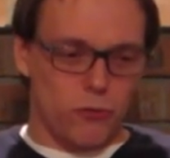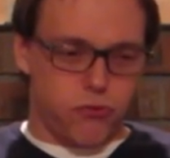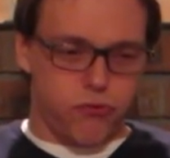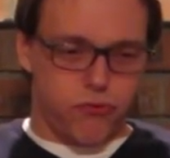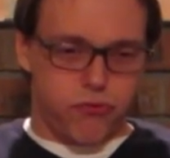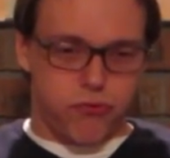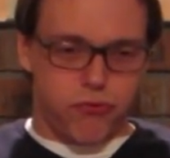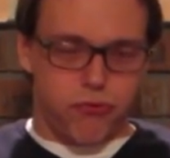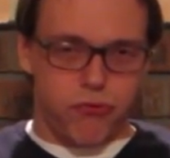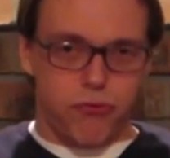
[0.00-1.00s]

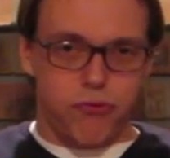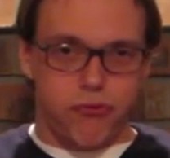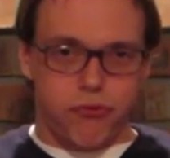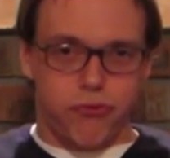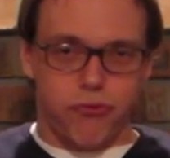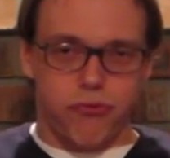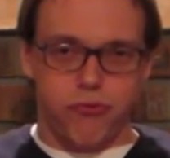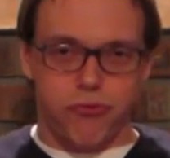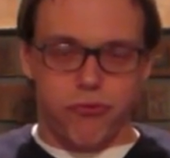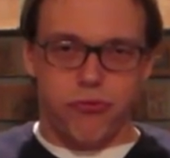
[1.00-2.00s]

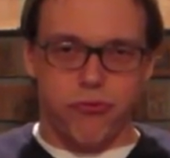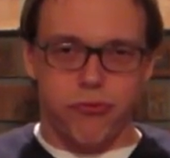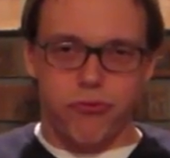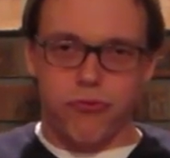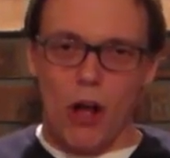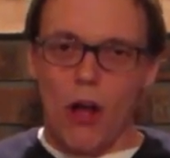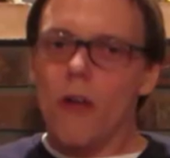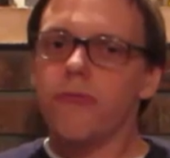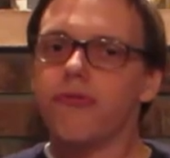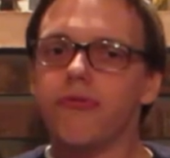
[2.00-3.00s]

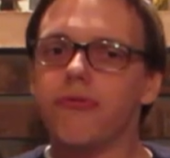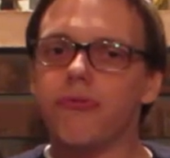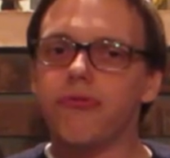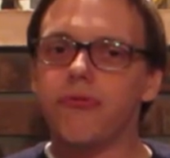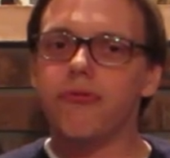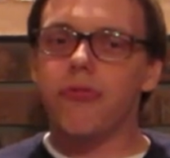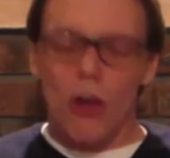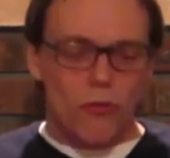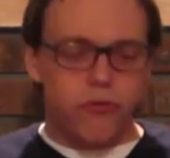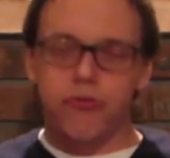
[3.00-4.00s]

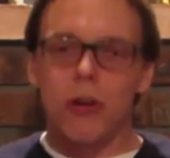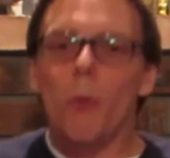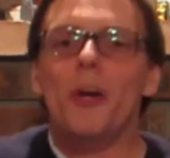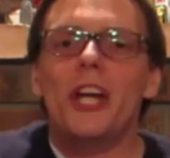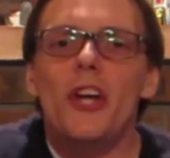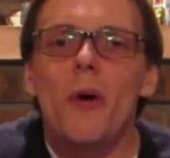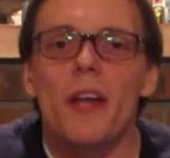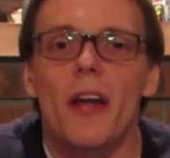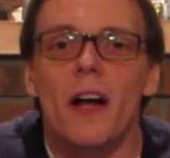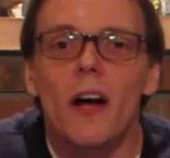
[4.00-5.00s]
What are you
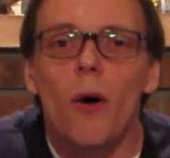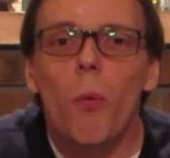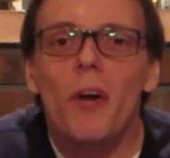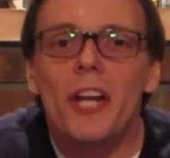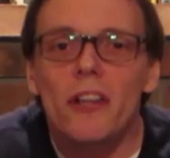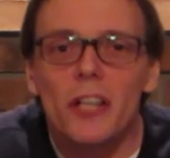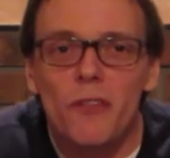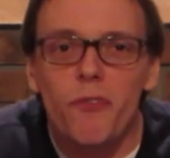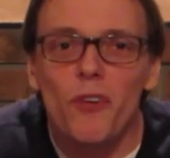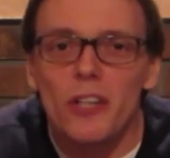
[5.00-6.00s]
doing? What are you looking for?